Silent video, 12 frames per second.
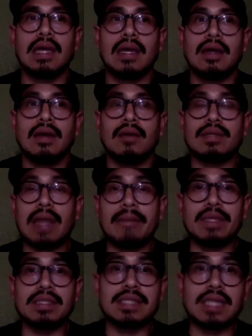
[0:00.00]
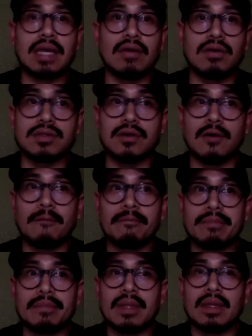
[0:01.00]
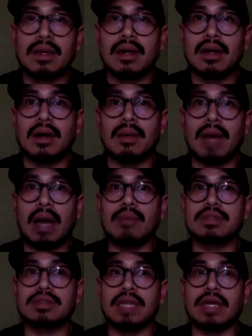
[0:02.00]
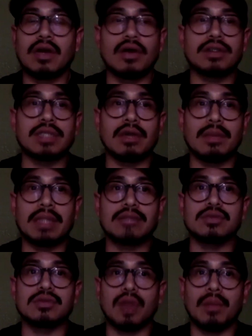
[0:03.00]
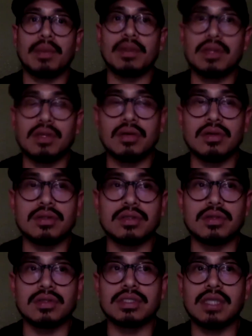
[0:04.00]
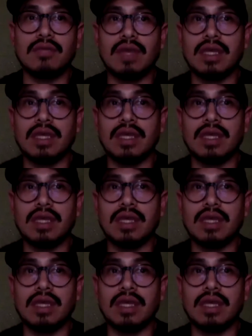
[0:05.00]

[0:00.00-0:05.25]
With that being said, also, I would encourage everybody to start building your CVs.